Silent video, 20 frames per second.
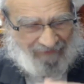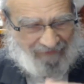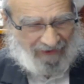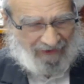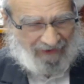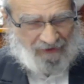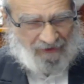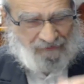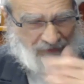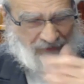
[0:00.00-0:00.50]

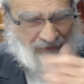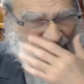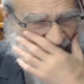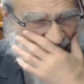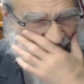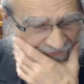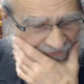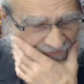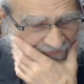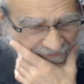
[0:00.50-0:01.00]
and this was
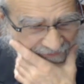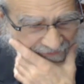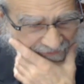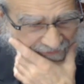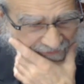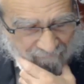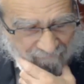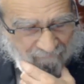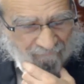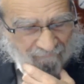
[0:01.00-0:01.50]
written
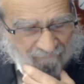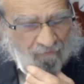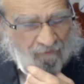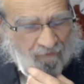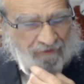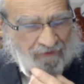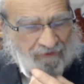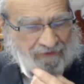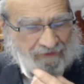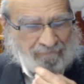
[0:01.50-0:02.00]

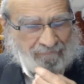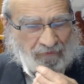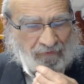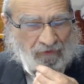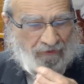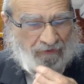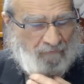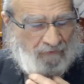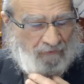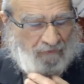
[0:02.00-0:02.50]
before the
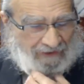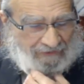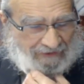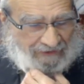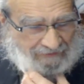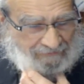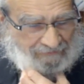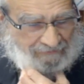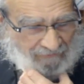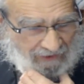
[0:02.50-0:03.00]
program were
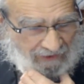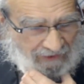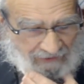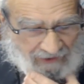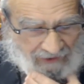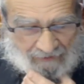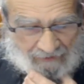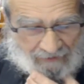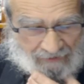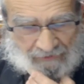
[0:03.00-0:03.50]
identified.
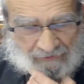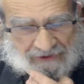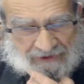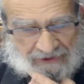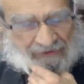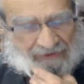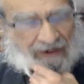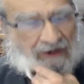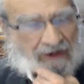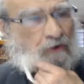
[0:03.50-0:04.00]
Being
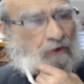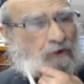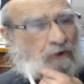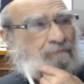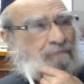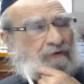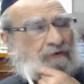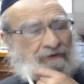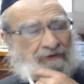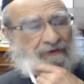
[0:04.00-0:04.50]
in
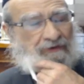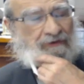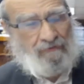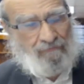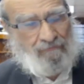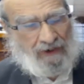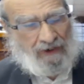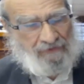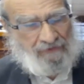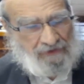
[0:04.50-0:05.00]
HaChochma.
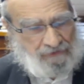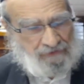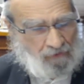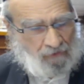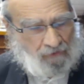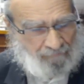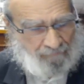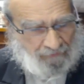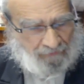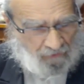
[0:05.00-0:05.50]
Later on, it's
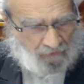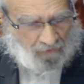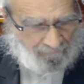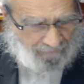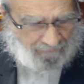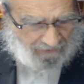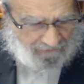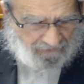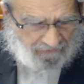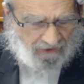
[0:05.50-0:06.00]
going to be talking
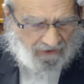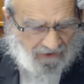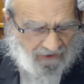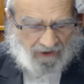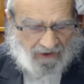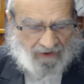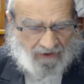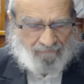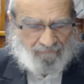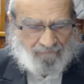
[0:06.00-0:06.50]
about,
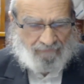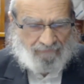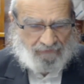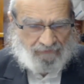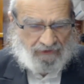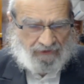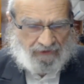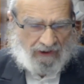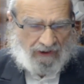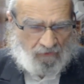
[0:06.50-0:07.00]
about
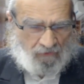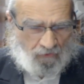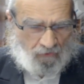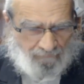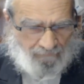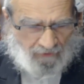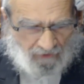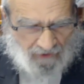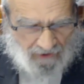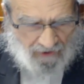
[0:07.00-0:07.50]
in
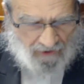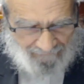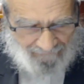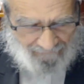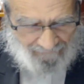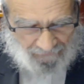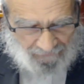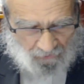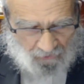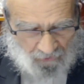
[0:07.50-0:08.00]
HaChochma,
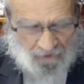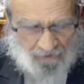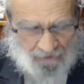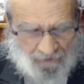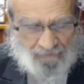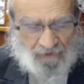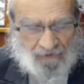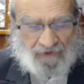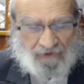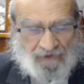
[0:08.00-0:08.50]
that
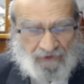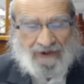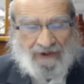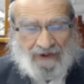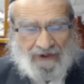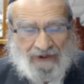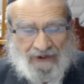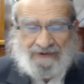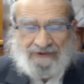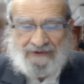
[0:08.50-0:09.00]
Chochma
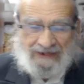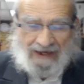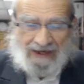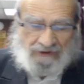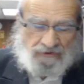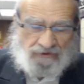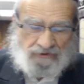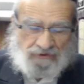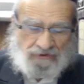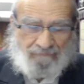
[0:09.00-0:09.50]
is
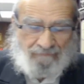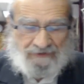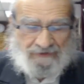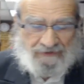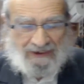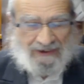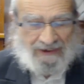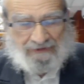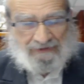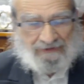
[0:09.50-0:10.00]
actually
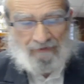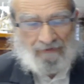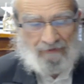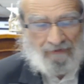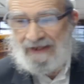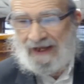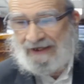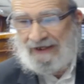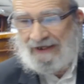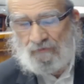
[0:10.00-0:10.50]
representative
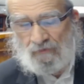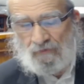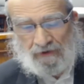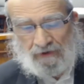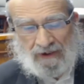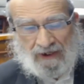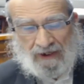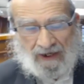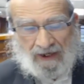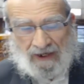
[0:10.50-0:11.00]
of Tainuk,
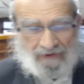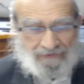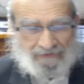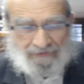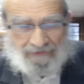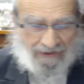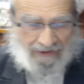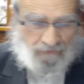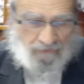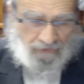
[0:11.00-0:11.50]

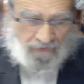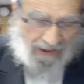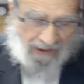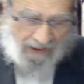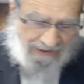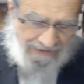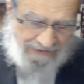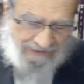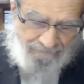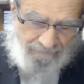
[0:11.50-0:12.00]
Tainuk
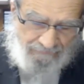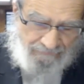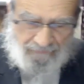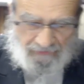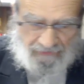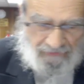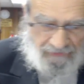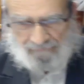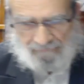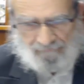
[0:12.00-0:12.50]
Atzmi
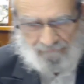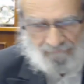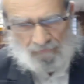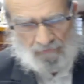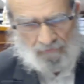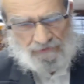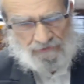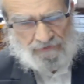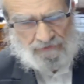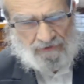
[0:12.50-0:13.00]
Ben Timur.
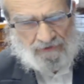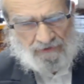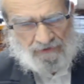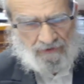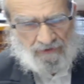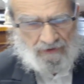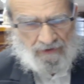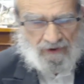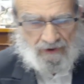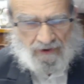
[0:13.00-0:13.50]

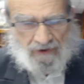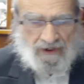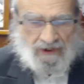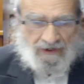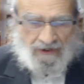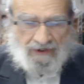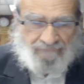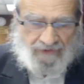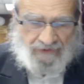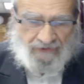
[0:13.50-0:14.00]

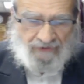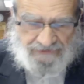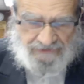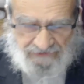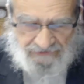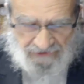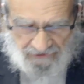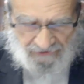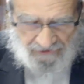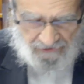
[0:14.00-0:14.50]
This is the you